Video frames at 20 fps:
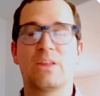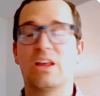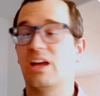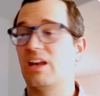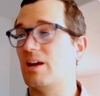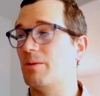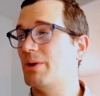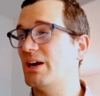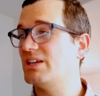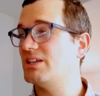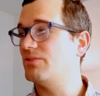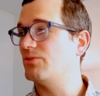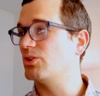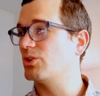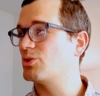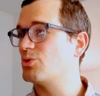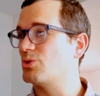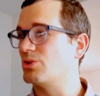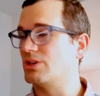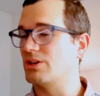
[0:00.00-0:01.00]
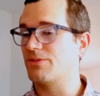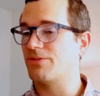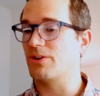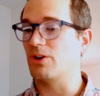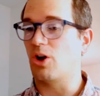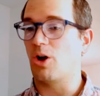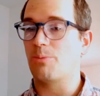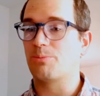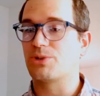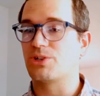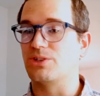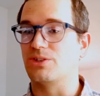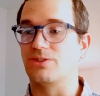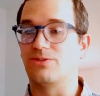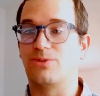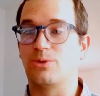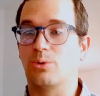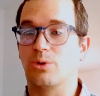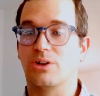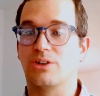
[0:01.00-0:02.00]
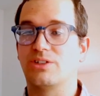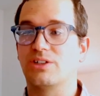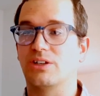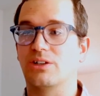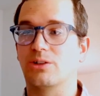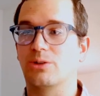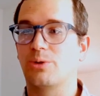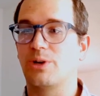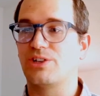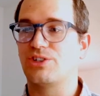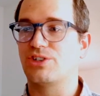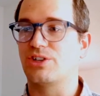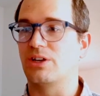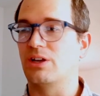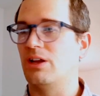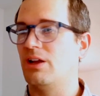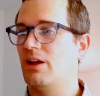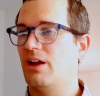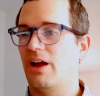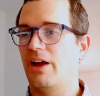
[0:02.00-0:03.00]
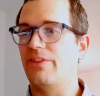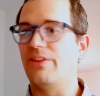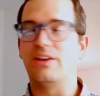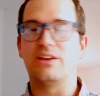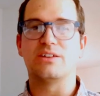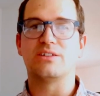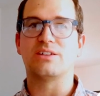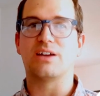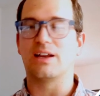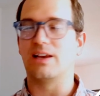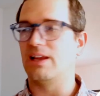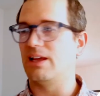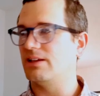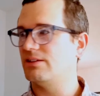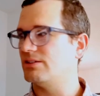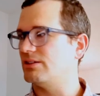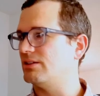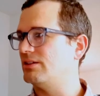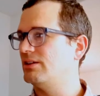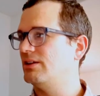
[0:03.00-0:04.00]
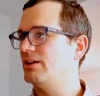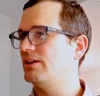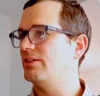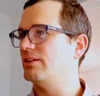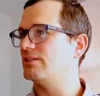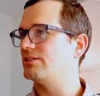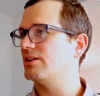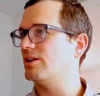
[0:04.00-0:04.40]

And I might even record different options for a single question and then decide later, and this